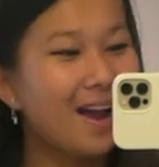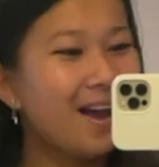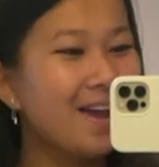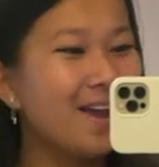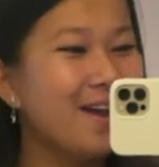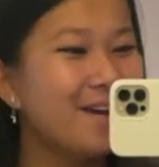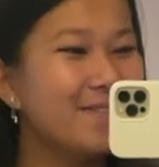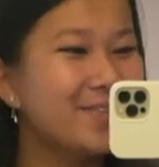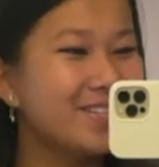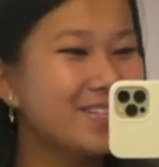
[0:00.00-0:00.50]
I
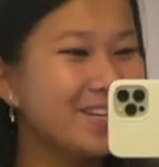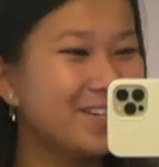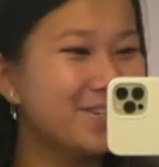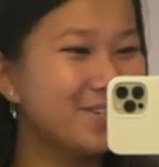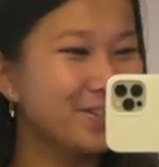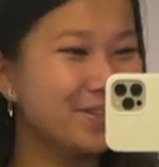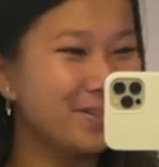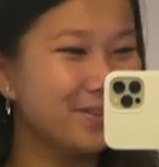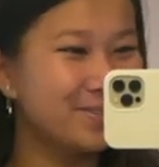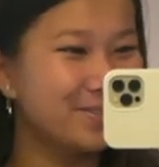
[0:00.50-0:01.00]
have a change
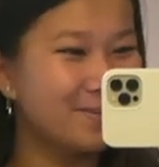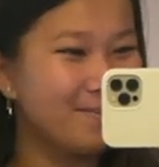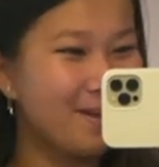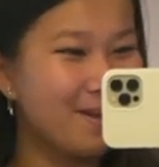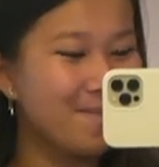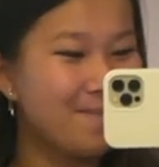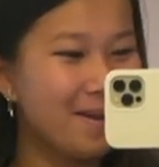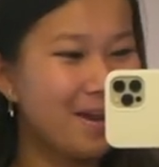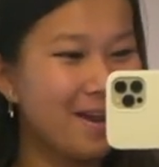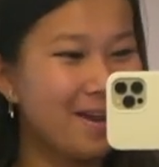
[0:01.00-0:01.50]
of clothes in my
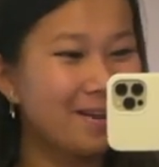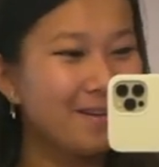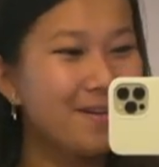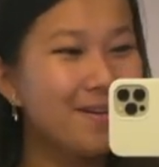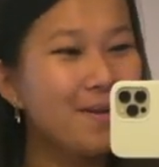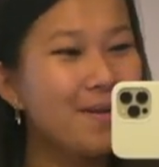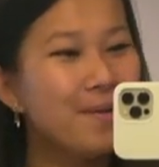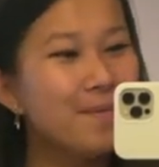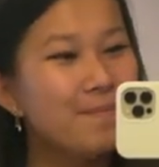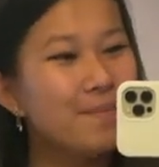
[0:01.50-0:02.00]
bag,
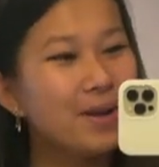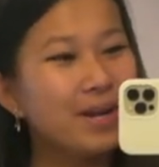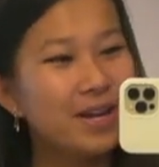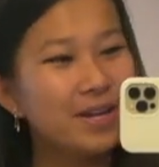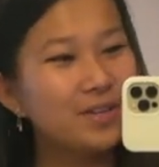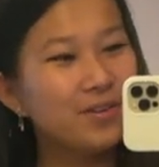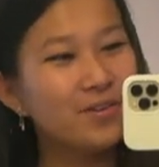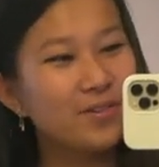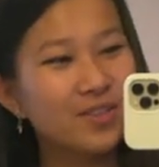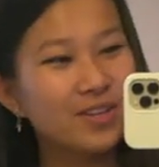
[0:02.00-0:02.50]
but I
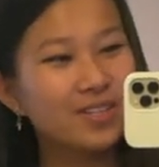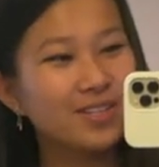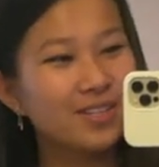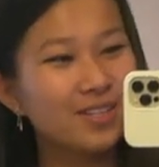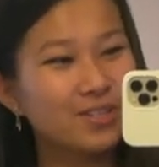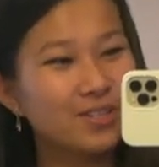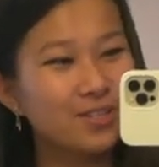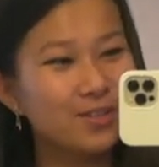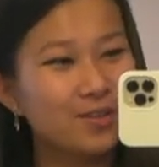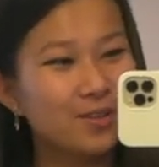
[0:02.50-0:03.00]
don't think
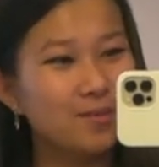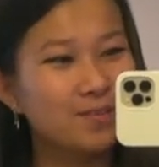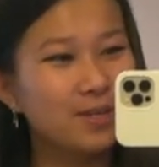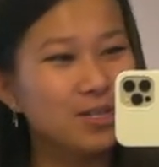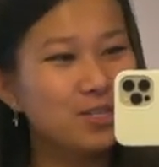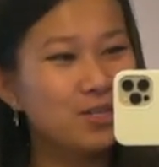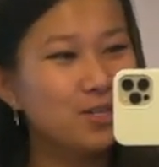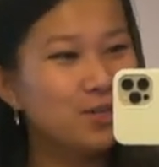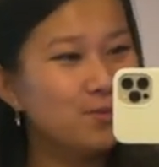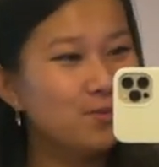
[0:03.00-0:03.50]
this is going to be
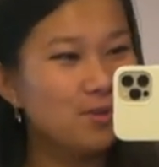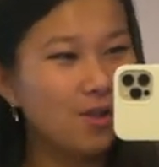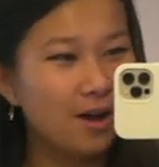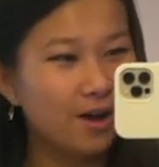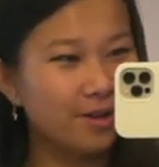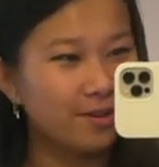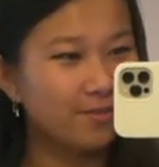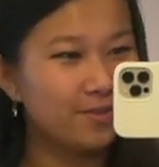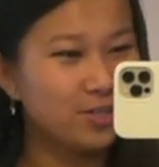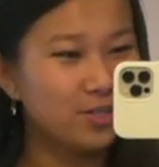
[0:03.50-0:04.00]
too
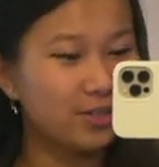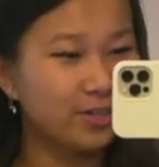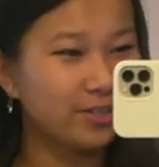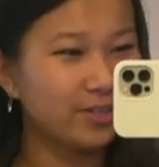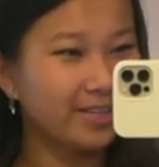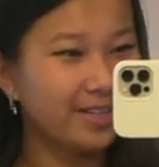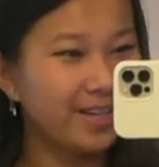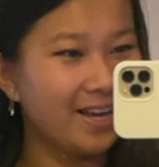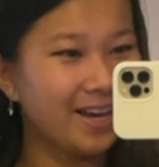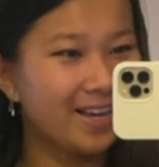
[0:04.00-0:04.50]
long of a
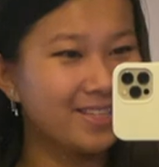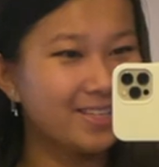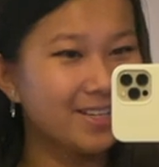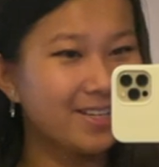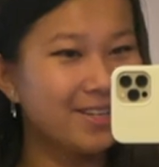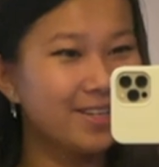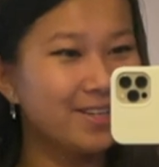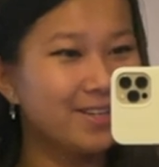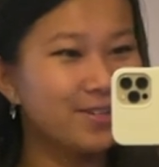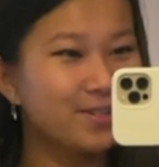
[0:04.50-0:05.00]
journey as
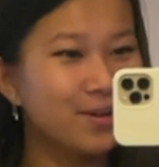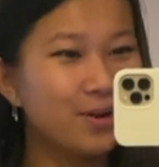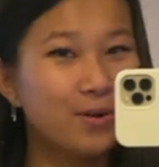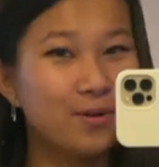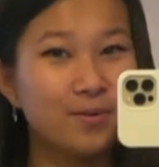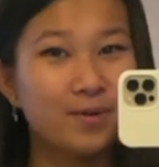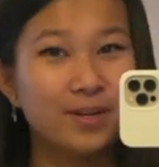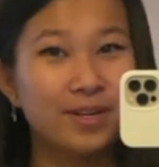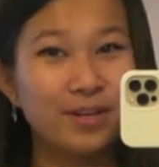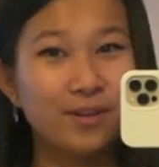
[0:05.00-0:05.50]
it is
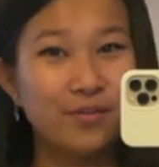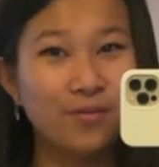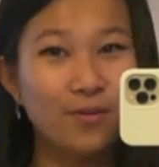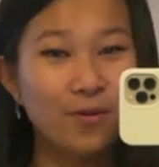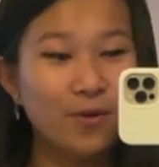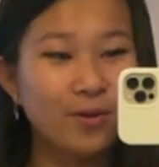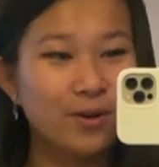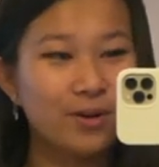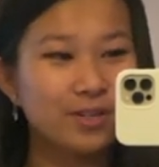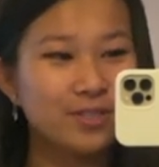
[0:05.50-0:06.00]
already
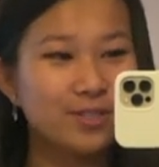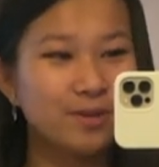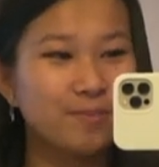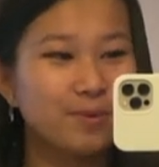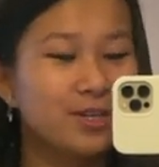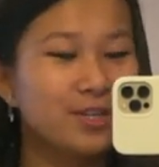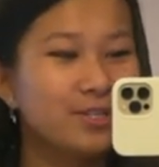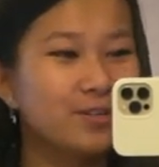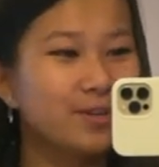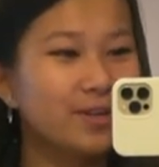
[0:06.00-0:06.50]
4, so I'm
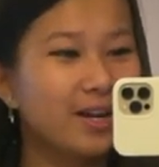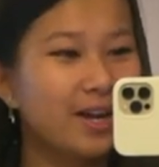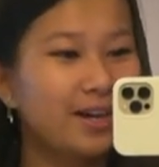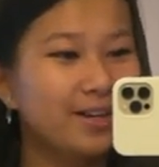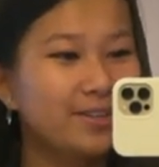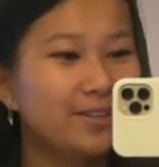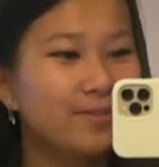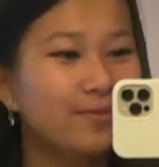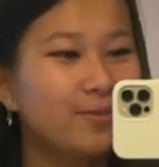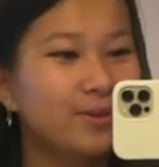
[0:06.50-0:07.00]
going to do it
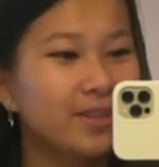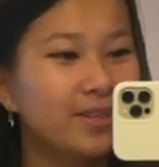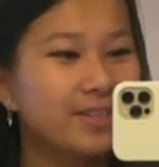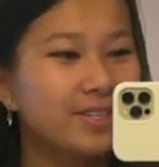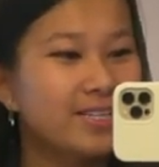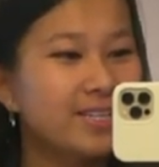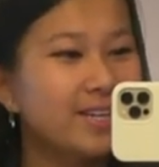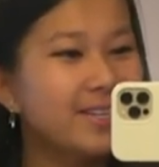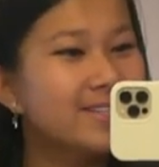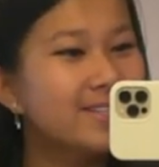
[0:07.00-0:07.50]
kind of when the
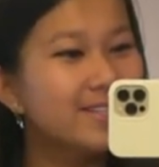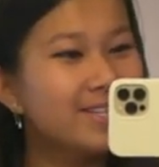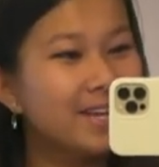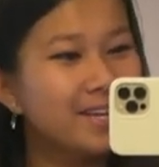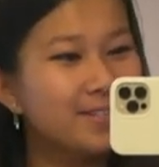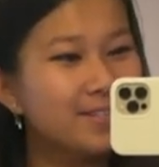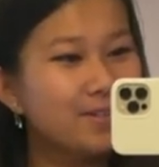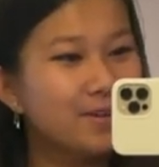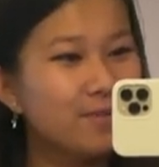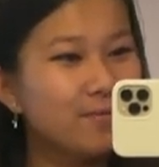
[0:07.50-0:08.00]
sun
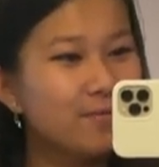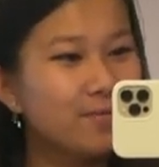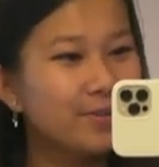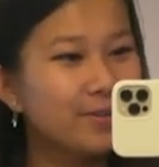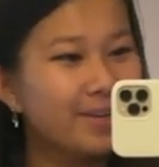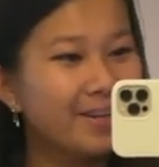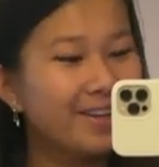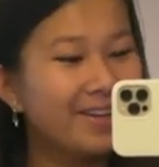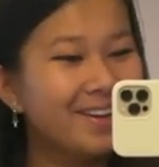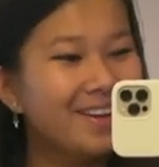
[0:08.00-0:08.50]
sets,
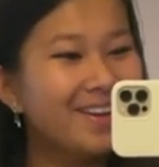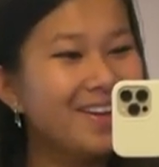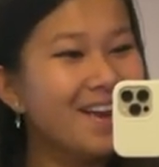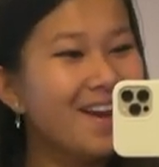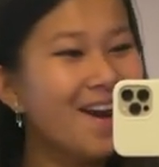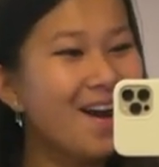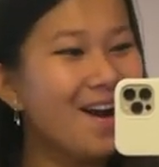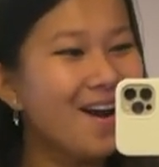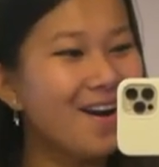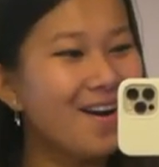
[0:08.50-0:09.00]
hopefully,
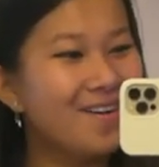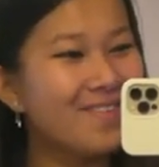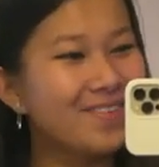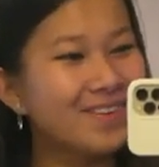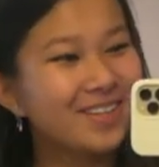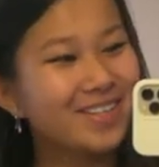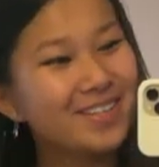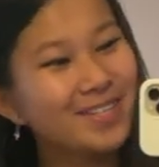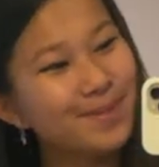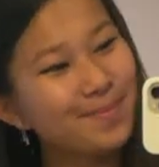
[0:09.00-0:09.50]

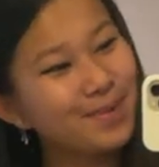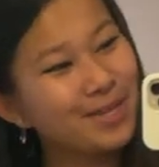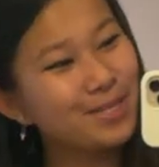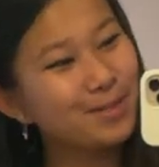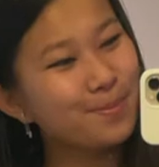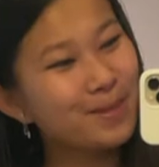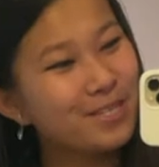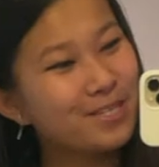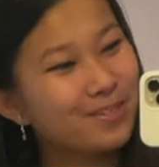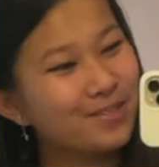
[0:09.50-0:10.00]
and get some nice
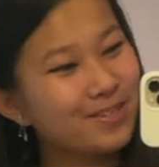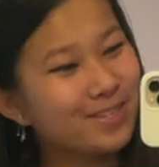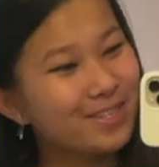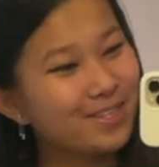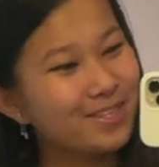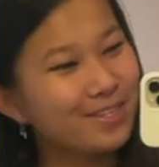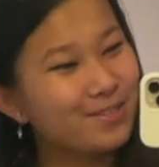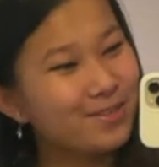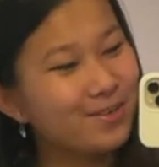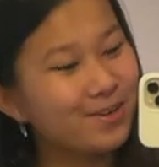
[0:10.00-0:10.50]
pictures at
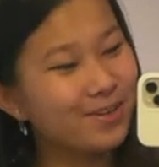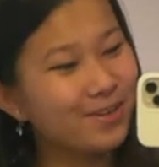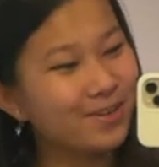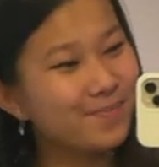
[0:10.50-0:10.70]
the store.